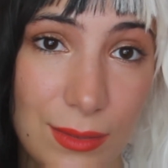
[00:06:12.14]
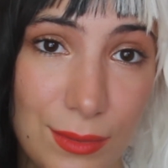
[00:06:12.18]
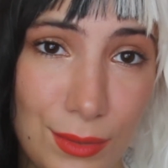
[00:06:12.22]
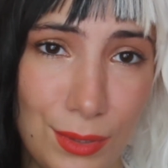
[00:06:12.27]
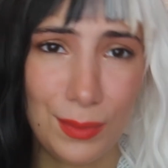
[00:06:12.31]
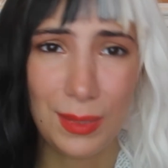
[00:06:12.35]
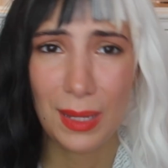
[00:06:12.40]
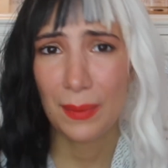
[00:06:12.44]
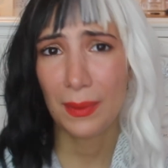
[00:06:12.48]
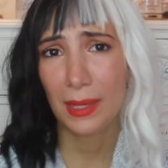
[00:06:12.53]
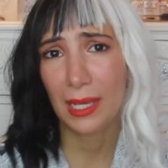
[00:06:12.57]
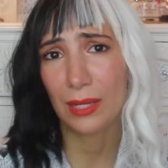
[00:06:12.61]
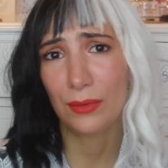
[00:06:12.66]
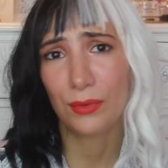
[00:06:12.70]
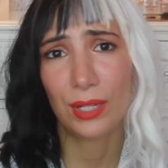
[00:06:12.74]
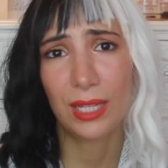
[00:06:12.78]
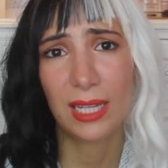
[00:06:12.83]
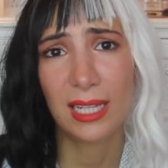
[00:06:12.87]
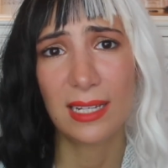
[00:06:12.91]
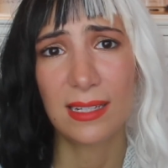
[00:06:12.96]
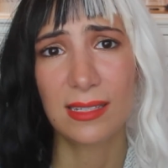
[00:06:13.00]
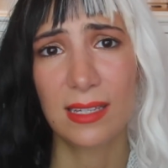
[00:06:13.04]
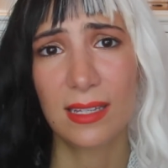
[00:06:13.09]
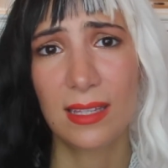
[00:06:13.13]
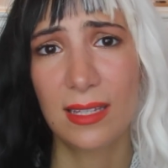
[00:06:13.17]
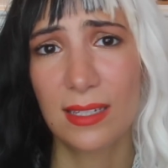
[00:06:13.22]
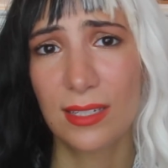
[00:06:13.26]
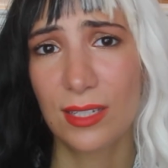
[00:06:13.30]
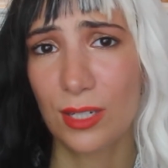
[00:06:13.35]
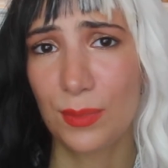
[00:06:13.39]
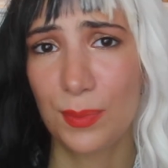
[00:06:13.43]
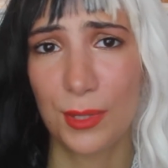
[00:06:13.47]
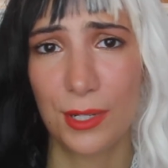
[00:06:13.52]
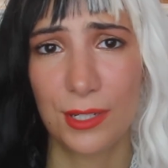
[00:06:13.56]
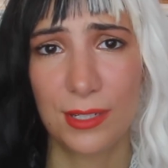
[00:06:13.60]
Or maybe he really is a
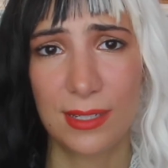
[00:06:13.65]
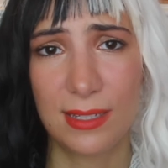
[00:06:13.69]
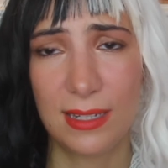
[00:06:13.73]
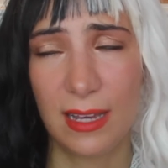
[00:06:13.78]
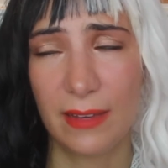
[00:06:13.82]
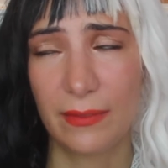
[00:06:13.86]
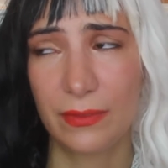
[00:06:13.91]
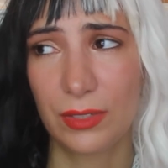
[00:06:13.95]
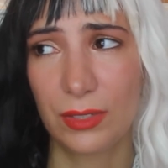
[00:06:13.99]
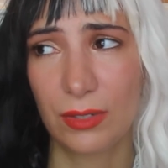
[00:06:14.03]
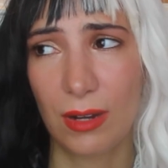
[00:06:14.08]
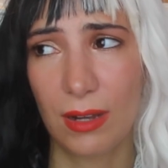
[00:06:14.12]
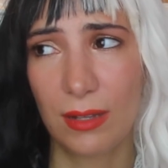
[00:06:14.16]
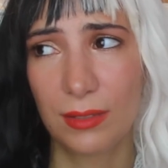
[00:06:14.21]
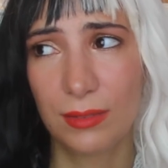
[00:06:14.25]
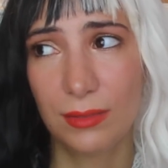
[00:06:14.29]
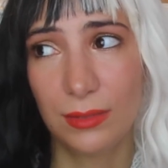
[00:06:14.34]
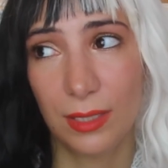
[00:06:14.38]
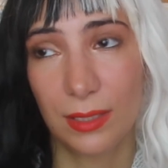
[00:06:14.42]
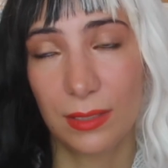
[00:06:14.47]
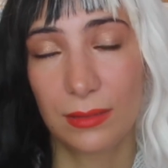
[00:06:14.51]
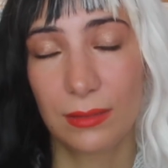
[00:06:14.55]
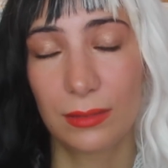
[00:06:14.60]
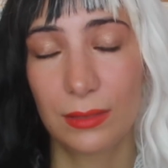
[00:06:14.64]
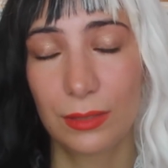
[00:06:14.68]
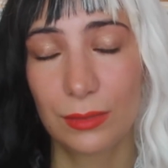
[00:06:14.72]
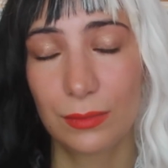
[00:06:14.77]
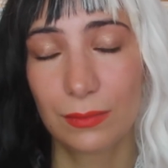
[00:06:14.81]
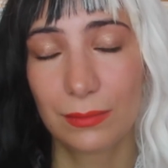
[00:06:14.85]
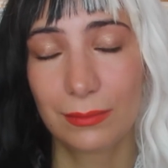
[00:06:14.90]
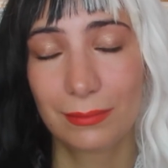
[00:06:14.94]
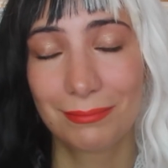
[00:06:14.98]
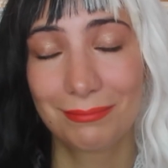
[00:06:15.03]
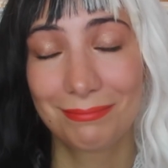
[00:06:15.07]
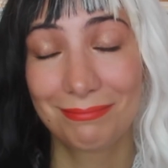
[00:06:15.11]
lizard person after all, who knows.
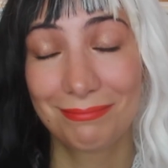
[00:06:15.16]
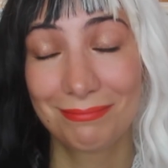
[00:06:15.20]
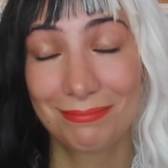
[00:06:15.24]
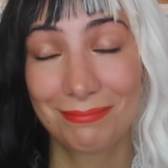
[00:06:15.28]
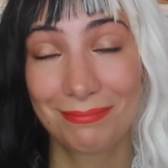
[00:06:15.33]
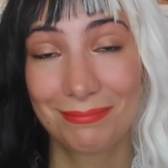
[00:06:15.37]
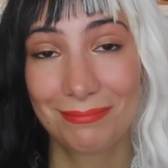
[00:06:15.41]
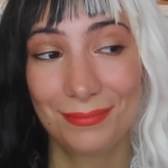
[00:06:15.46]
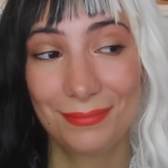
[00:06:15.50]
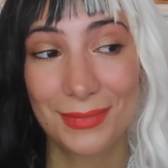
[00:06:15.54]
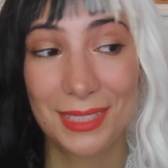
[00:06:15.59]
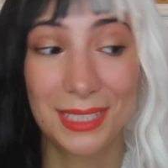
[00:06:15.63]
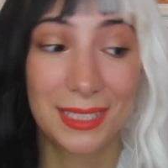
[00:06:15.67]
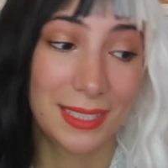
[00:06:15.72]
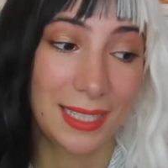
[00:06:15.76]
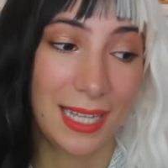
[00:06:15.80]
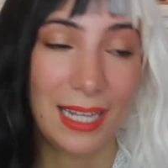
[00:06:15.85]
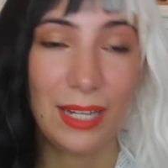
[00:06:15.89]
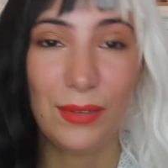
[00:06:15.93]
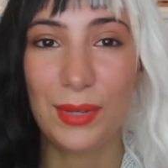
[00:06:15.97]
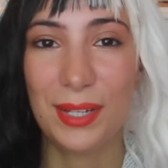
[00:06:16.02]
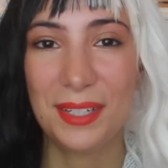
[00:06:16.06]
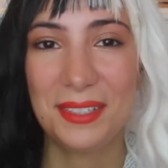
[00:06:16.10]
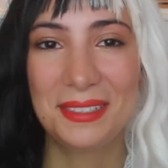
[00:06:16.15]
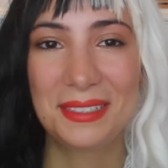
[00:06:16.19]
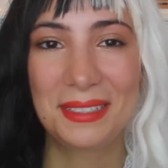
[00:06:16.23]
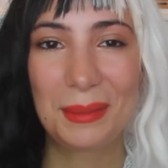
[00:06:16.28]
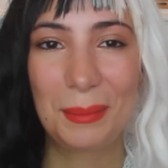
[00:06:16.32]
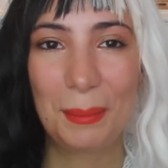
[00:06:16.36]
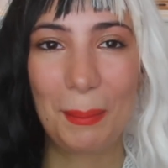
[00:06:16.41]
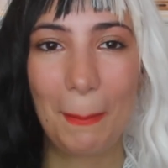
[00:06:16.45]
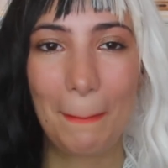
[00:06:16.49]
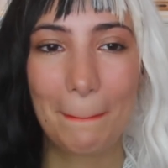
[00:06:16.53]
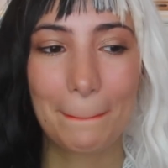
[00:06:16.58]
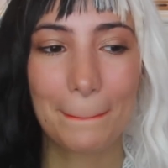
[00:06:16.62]
Anyways,
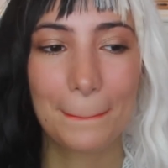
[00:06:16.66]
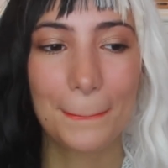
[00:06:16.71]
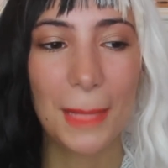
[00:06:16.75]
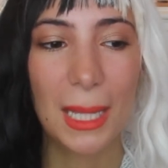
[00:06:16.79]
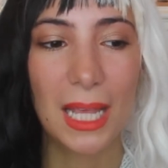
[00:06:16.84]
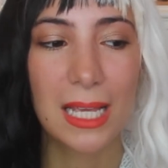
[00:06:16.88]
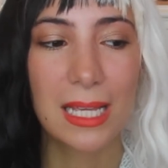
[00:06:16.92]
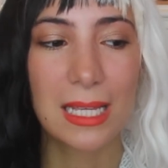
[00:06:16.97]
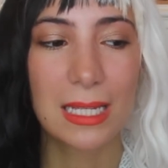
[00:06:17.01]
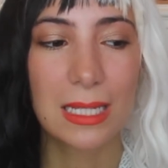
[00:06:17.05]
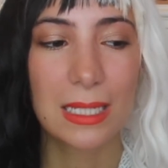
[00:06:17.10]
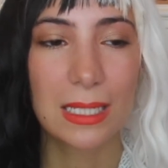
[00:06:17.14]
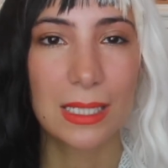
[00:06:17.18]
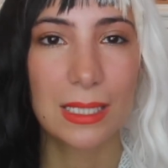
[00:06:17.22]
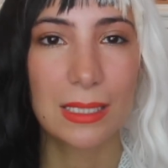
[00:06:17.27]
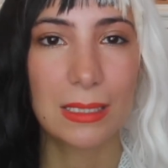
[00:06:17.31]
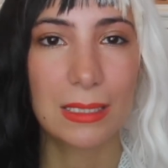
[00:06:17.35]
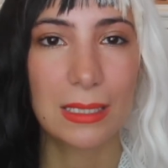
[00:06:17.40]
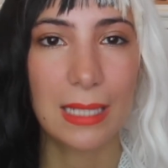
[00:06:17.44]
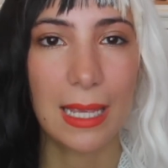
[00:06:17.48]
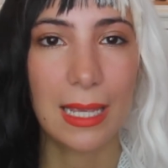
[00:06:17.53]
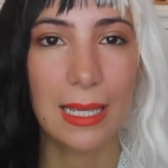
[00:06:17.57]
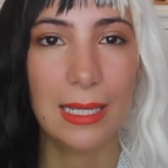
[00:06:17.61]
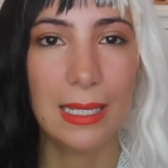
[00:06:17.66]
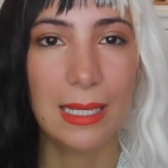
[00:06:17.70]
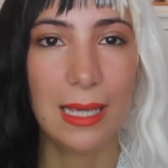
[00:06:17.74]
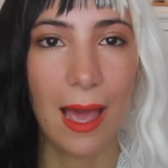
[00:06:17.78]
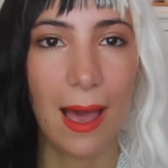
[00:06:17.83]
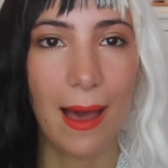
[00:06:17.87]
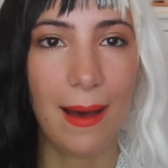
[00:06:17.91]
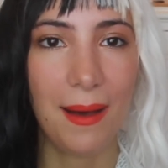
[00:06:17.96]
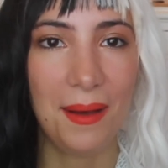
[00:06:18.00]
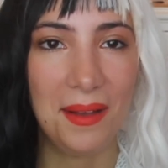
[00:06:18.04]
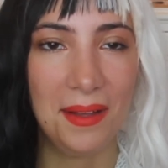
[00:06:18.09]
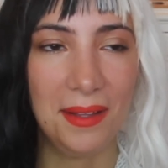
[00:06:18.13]
see
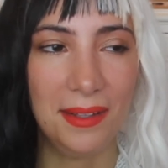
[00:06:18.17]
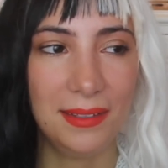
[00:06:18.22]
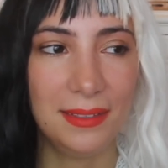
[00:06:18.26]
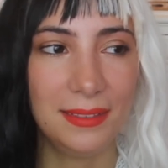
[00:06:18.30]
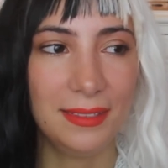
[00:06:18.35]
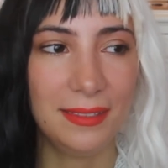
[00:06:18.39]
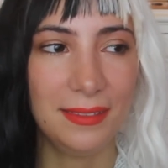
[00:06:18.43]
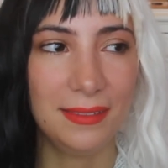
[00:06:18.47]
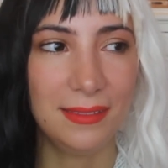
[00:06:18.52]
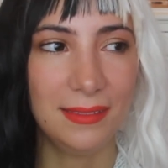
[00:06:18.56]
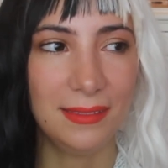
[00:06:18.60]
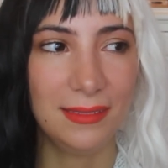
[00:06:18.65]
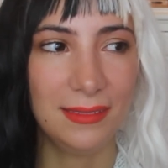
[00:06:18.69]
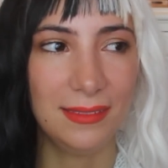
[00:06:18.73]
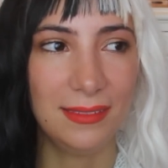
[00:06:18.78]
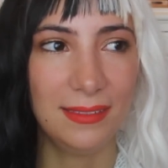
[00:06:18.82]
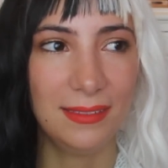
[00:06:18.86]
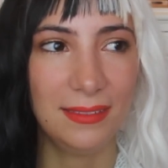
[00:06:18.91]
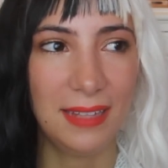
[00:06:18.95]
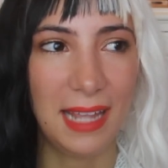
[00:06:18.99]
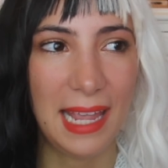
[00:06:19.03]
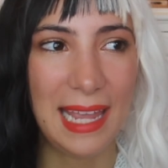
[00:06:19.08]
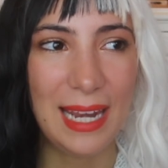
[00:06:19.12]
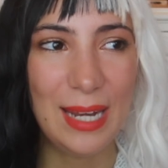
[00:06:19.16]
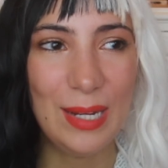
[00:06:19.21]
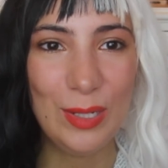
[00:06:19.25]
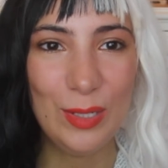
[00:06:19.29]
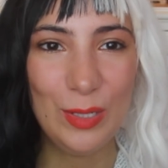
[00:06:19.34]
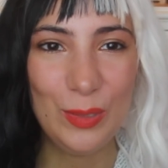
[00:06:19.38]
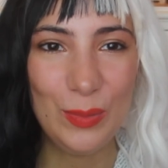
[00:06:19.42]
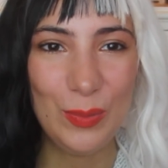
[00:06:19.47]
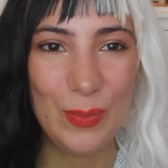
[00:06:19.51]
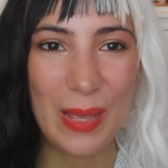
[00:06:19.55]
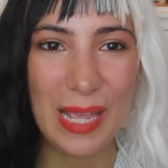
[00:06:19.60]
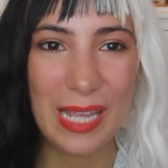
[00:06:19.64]
y'all
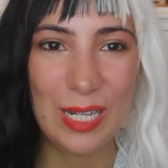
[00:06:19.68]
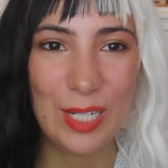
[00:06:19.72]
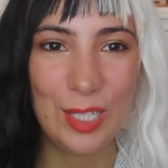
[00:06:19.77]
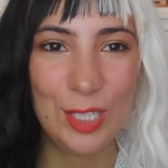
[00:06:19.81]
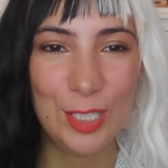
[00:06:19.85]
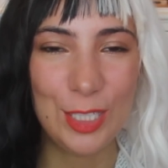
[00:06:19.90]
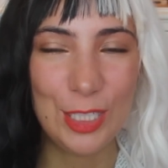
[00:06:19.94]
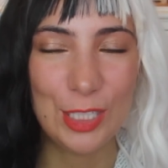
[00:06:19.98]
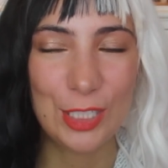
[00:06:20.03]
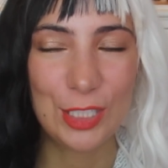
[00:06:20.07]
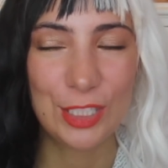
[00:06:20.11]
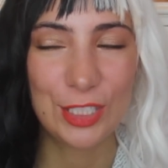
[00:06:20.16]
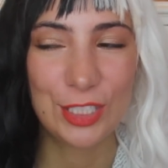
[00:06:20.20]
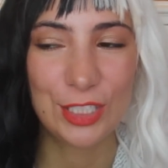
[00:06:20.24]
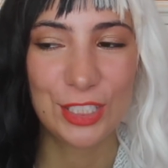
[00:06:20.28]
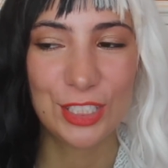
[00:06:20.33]
later, mater.